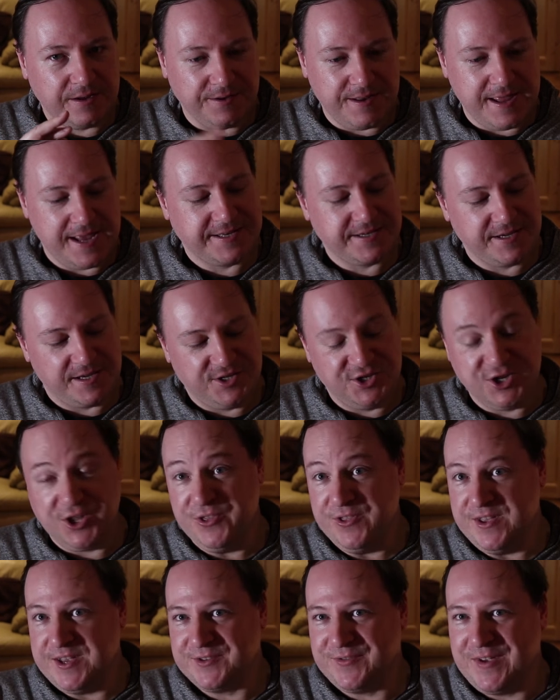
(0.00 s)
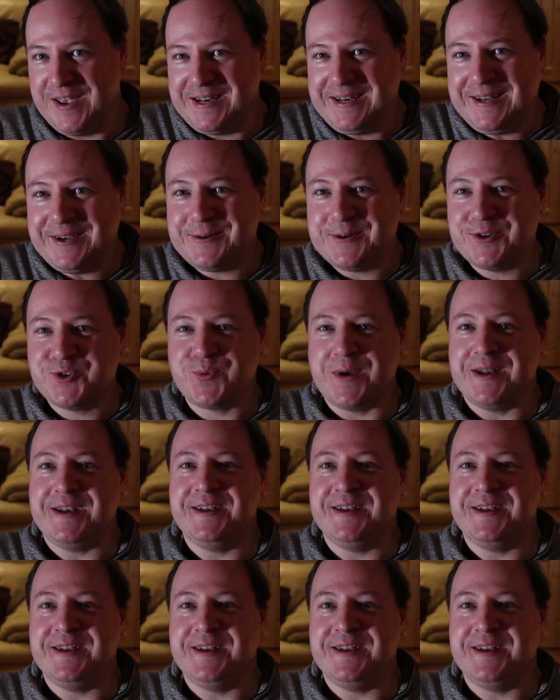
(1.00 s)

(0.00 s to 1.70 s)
unless I had done this video in